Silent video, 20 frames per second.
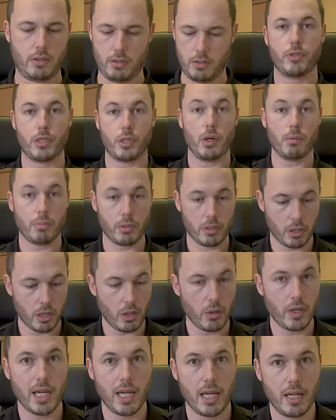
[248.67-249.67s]
So I'm gonna
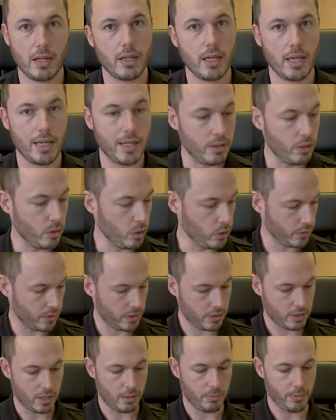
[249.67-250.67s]
go ahead and hook
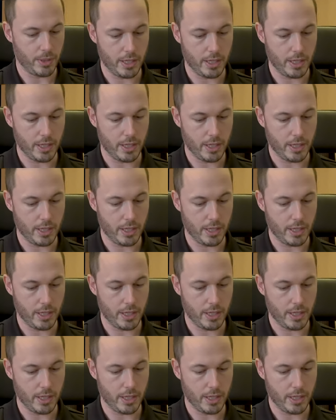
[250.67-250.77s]
this up